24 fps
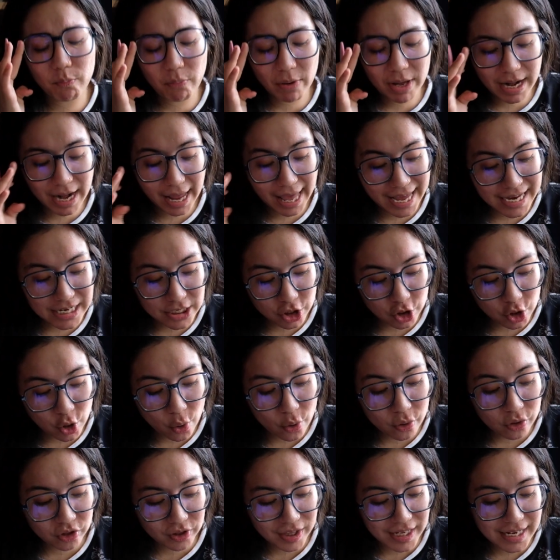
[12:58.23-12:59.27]
but I
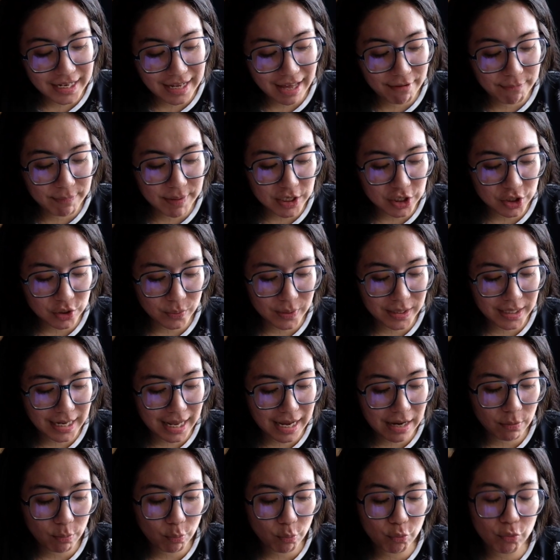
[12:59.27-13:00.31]
don't think I've been doing
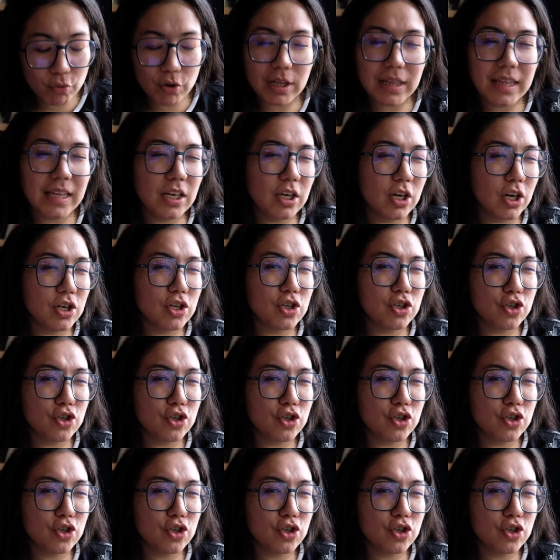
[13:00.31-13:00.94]
a really good